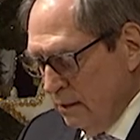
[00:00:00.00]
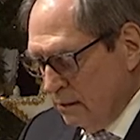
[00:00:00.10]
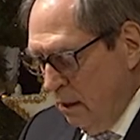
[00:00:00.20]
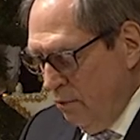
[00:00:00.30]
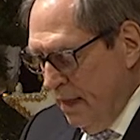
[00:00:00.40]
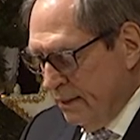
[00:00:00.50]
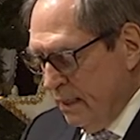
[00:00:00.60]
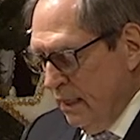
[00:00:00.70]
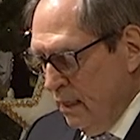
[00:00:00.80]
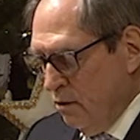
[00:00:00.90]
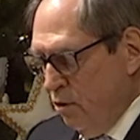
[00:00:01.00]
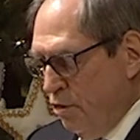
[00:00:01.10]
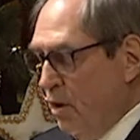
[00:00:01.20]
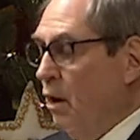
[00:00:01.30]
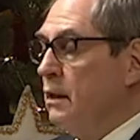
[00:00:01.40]
so that the inner
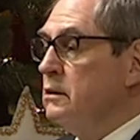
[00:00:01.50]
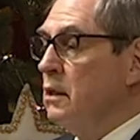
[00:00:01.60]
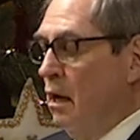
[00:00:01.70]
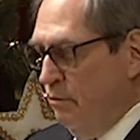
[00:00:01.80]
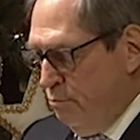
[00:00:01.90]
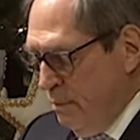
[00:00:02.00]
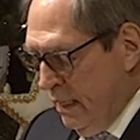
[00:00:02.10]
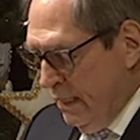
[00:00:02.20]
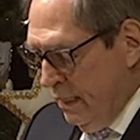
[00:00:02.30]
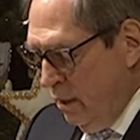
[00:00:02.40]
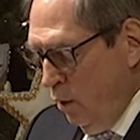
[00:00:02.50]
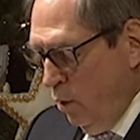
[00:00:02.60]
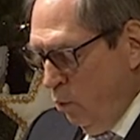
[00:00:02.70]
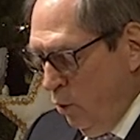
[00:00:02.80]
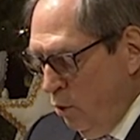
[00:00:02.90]
thoughts of many
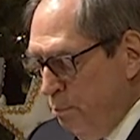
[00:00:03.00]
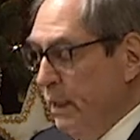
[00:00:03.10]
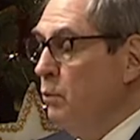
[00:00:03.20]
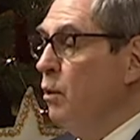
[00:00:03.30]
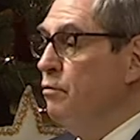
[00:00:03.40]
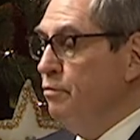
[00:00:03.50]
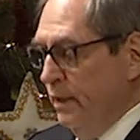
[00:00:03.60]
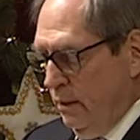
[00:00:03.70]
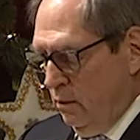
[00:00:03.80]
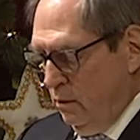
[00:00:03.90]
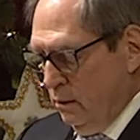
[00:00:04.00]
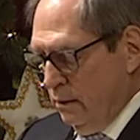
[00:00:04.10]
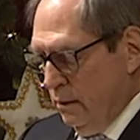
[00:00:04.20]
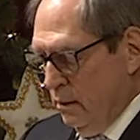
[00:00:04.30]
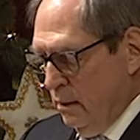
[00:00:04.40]
will be revealed,